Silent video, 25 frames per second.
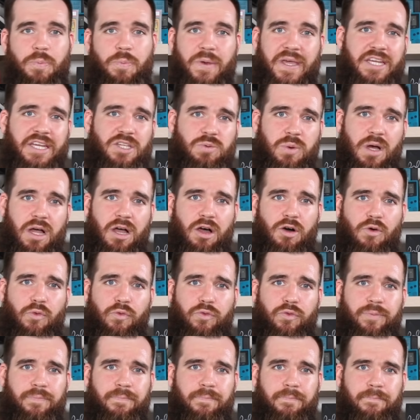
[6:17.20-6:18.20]

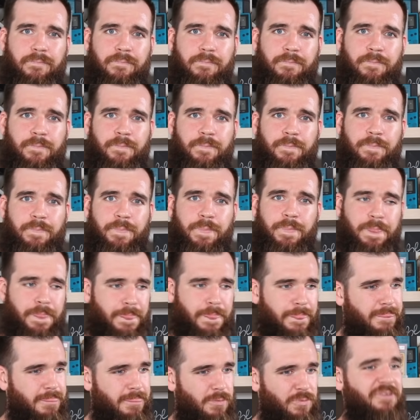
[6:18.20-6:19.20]
B12.
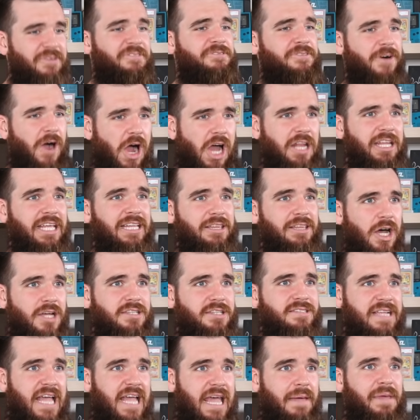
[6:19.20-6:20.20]
We finally
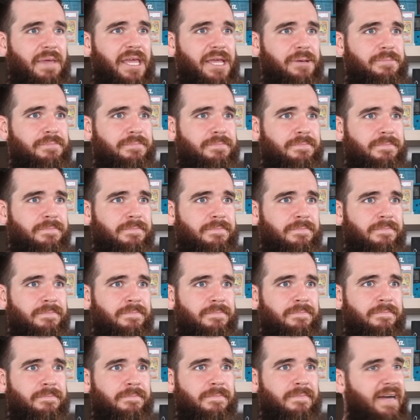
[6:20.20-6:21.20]
lost Emmy.
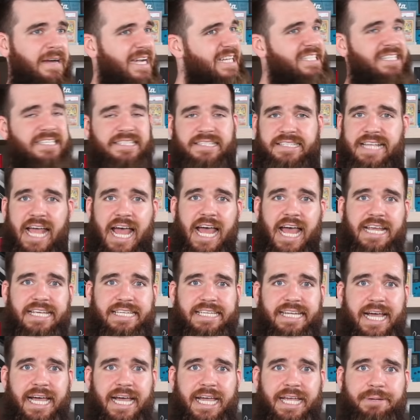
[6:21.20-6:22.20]
It's a sad
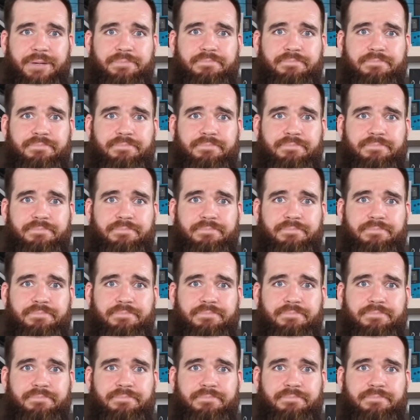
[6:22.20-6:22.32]
day.